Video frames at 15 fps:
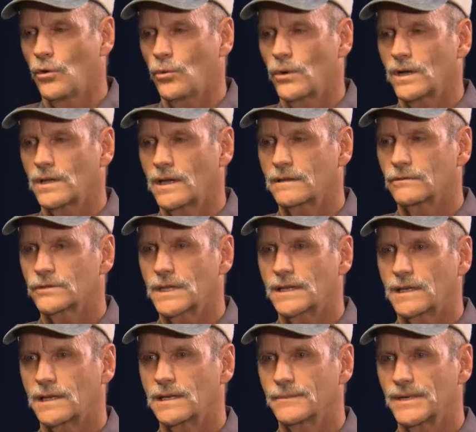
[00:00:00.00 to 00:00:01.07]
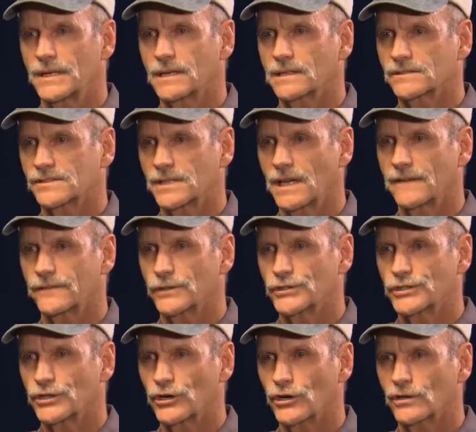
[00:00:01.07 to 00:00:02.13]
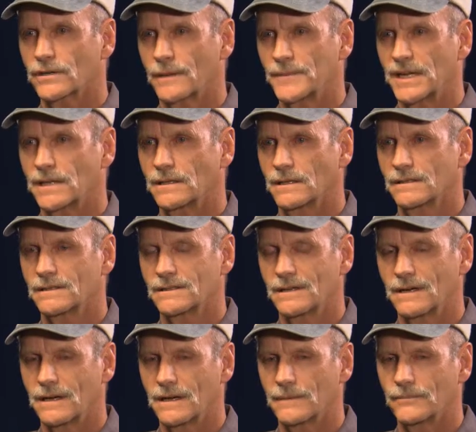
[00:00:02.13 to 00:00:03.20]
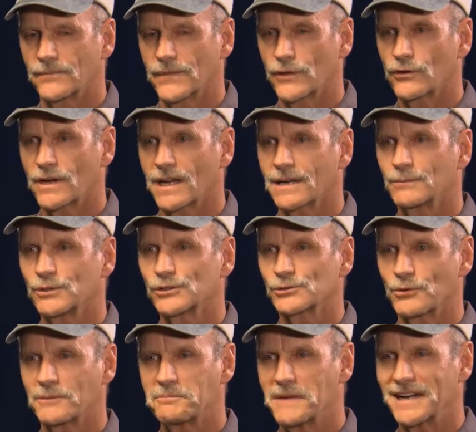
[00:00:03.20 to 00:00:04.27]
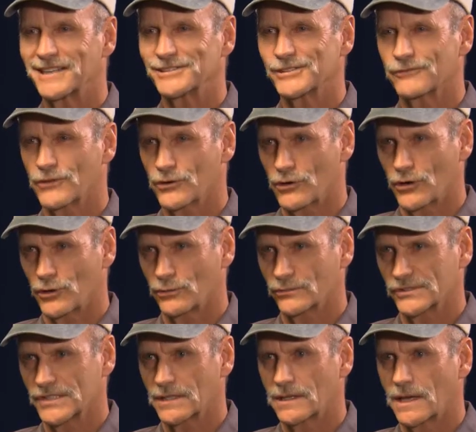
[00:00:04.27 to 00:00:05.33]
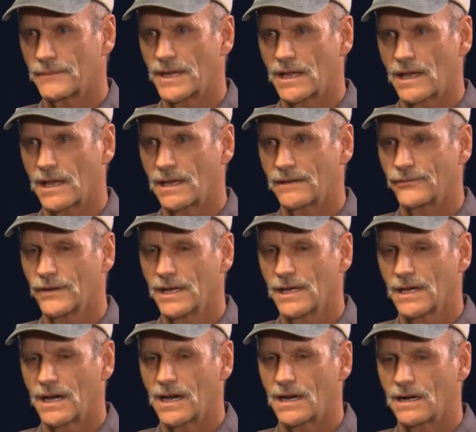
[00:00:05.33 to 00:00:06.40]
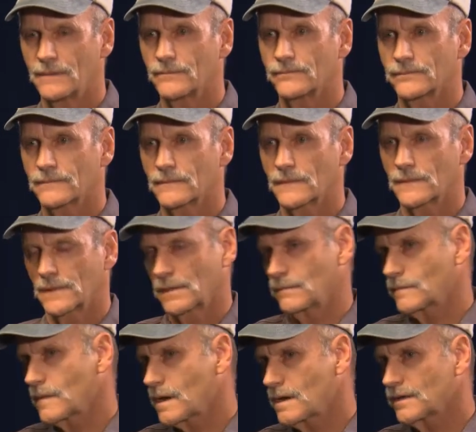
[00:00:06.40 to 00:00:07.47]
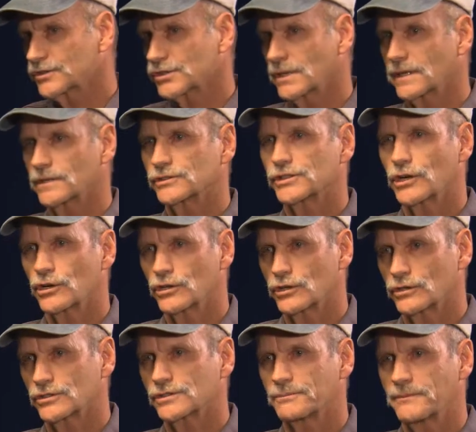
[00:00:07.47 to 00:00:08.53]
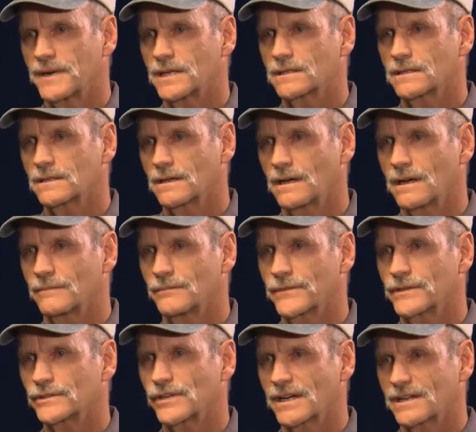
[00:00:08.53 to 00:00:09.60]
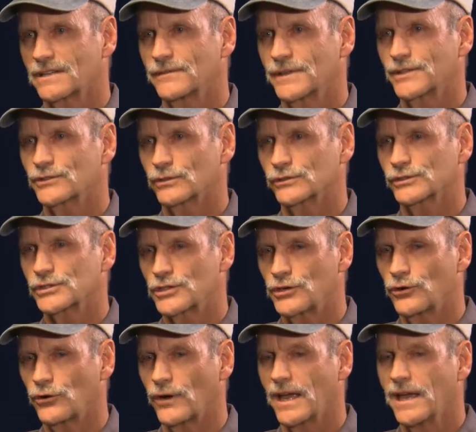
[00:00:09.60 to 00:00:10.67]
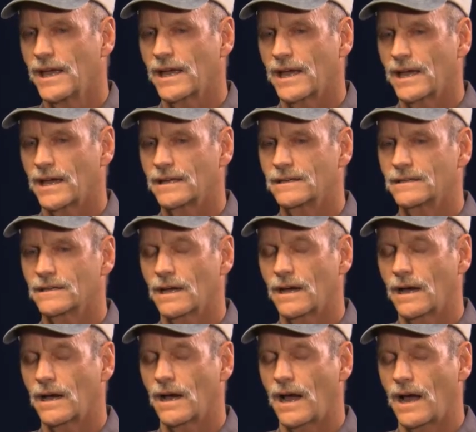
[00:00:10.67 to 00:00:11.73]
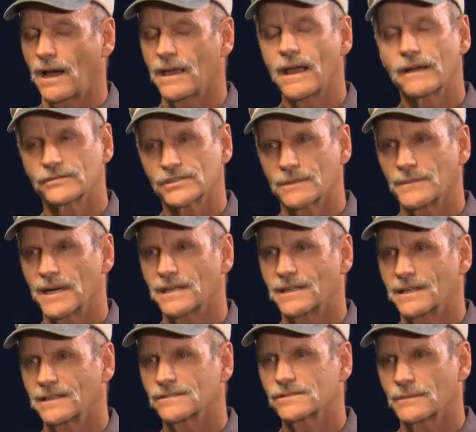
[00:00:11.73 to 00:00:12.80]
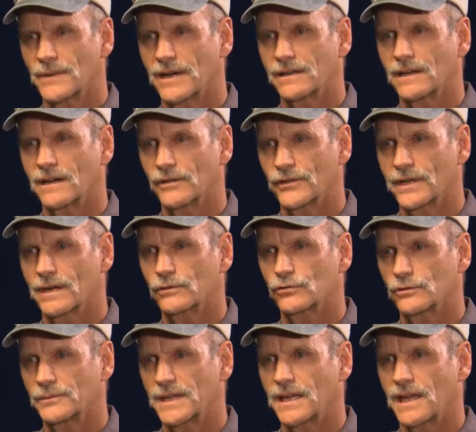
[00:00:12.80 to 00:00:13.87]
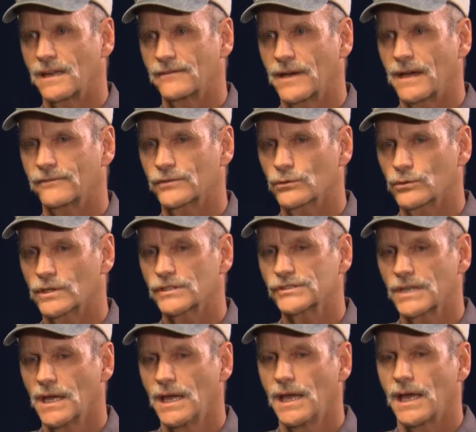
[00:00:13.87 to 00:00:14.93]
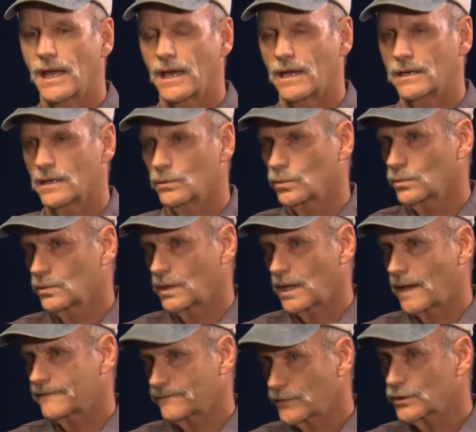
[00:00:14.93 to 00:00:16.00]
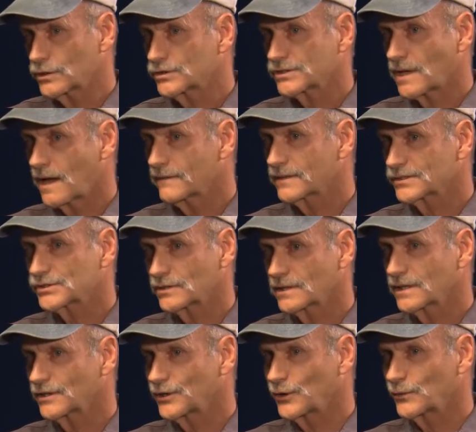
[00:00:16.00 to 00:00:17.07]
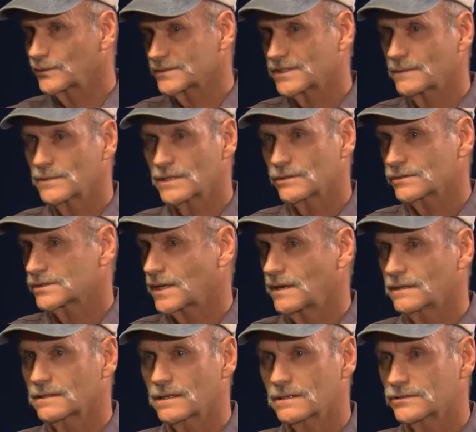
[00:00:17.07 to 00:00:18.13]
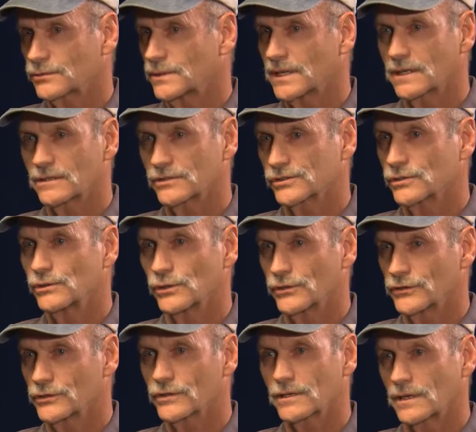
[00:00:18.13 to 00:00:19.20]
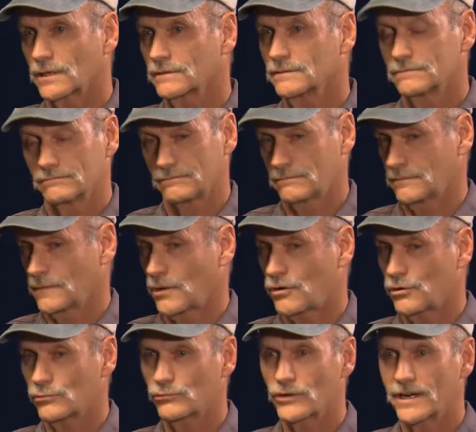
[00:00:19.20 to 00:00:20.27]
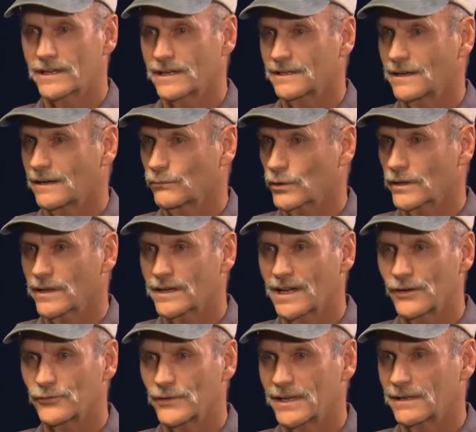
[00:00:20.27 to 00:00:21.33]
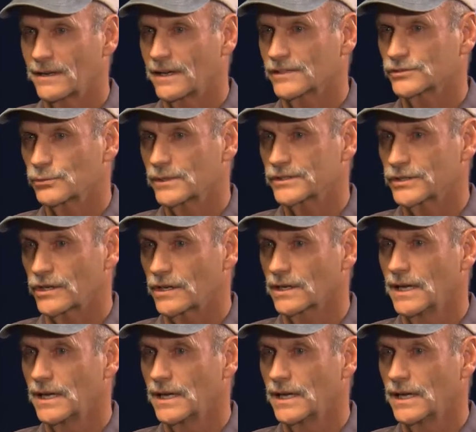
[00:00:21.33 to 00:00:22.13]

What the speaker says: Well, I don't think anybody can say for sure. I mean, they're animals with minds of their own, and they behave largely as herds, but they're individuals too. And I have some ideas about how the elk will behave afterwards. And at first, obviously, some of those elk are 20 years old, and they're going to hone right in on where they got fed last winter.